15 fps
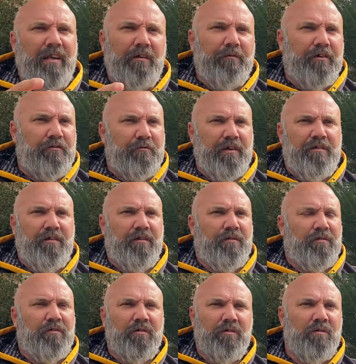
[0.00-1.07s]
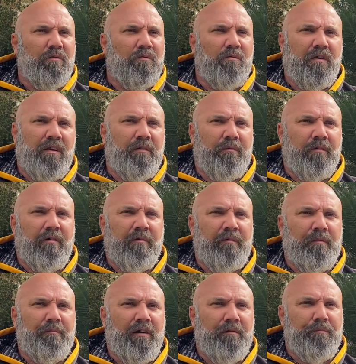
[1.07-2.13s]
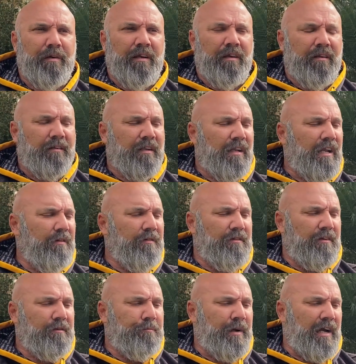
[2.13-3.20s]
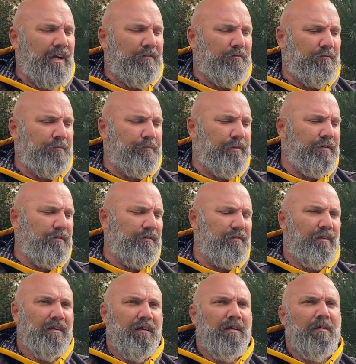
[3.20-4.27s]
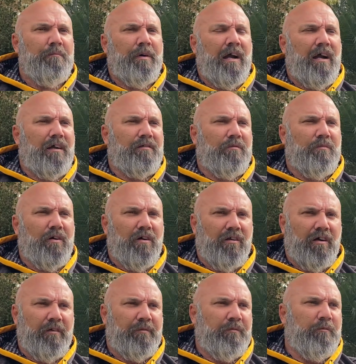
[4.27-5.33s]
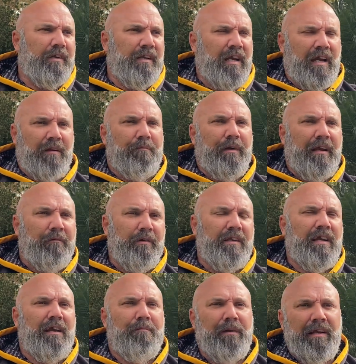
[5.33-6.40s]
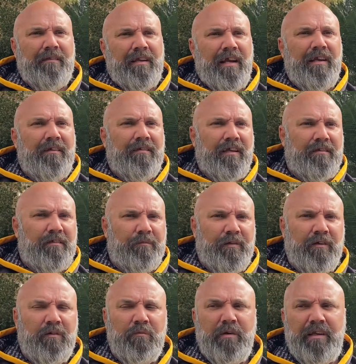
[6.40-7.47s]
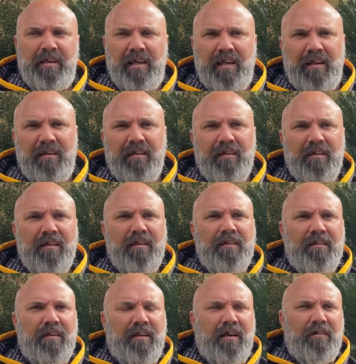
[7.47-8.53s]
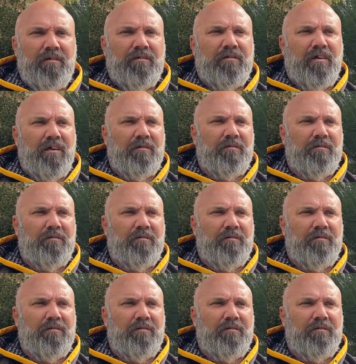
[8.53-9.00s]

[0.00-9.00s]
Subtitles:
restrictions or whatever it might be. The language in the past was because parks and wildlife, we can't maintain such a thing, or we can't, it's